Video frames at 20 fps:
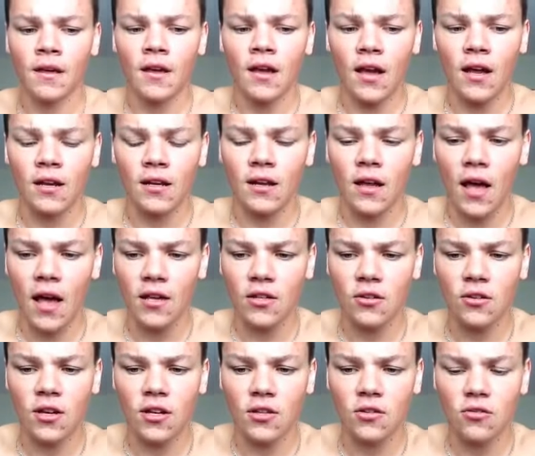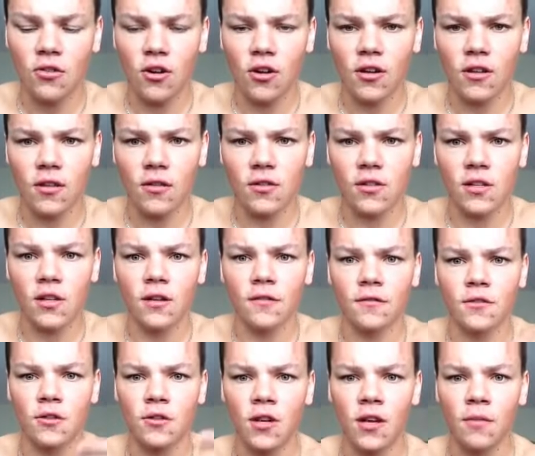And as you get stronger in those
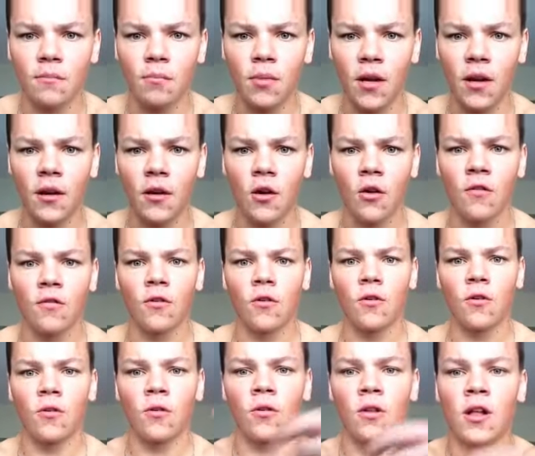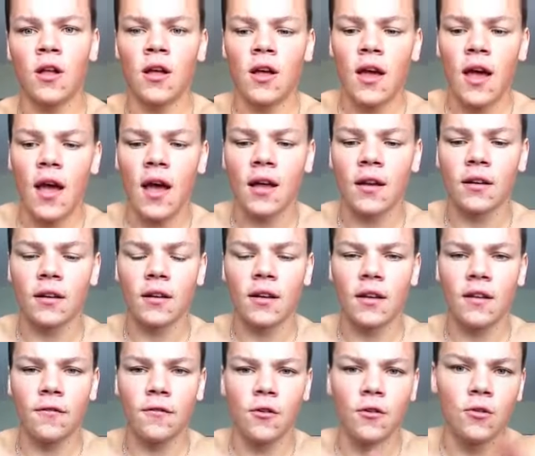lifts, you get bigger overall. And
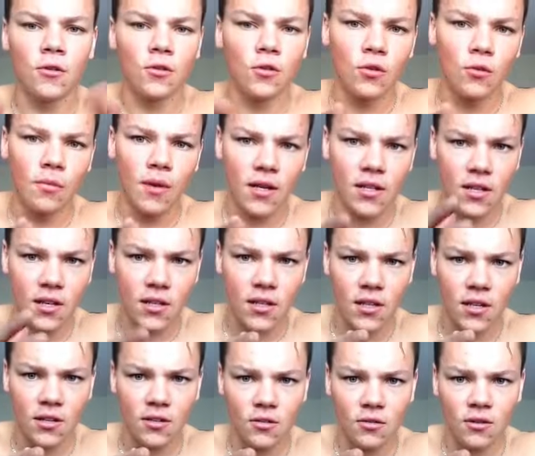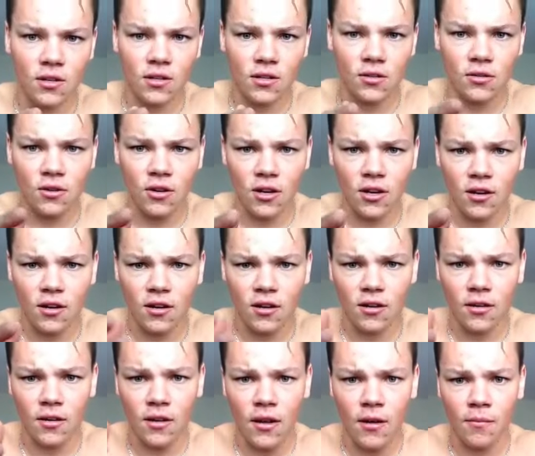if you do too much accessories, you're gonna
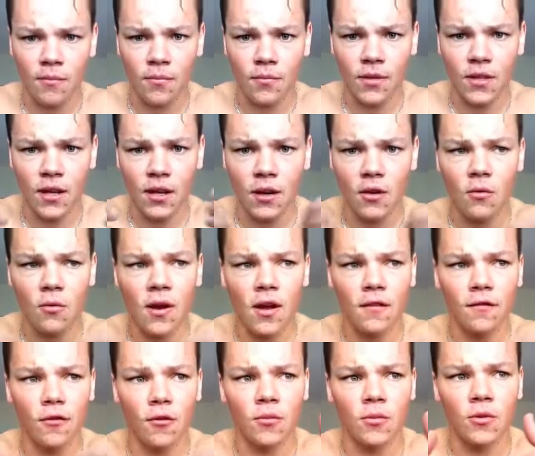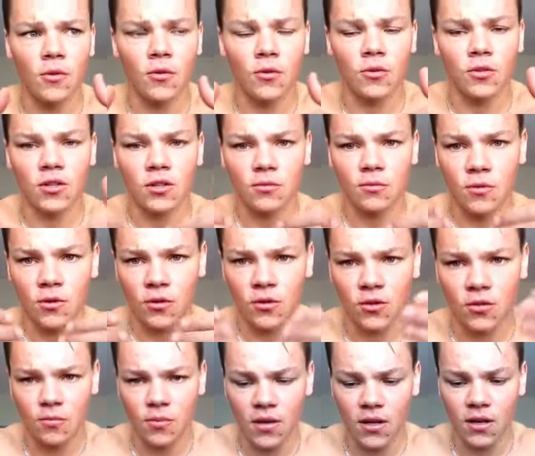take away from your
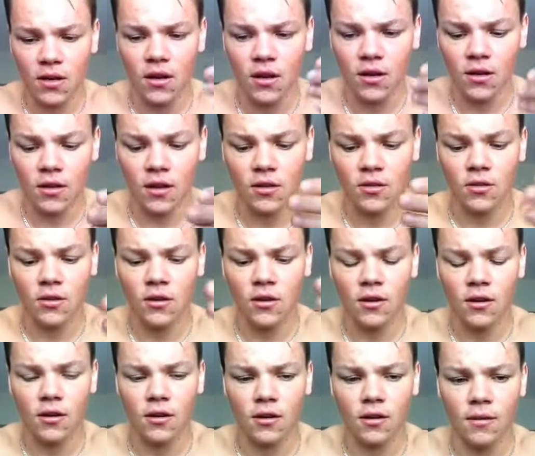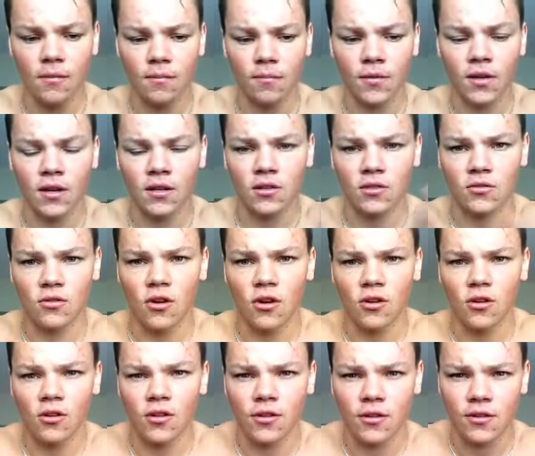speed that you're gonna get
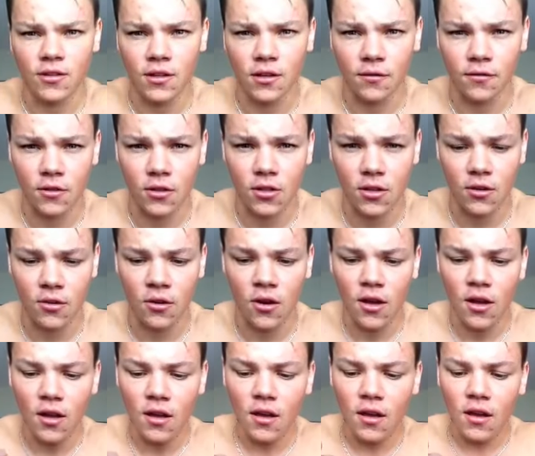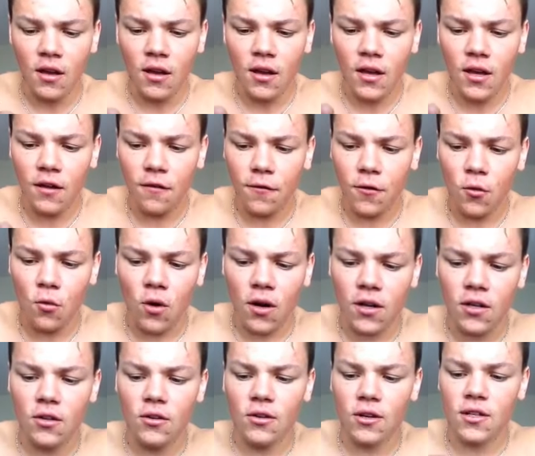stronger on those lifts. So if you want
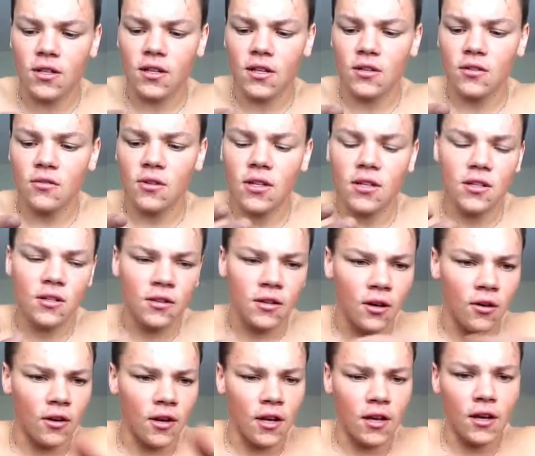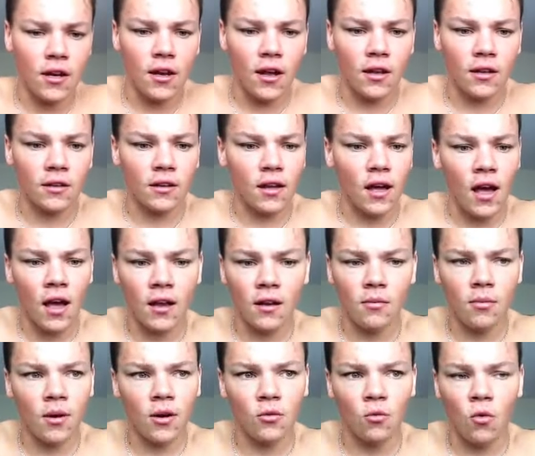to do accessories, go ahead and add
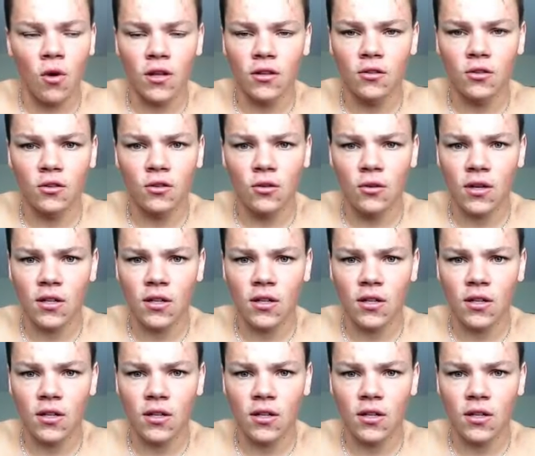about 1 to 2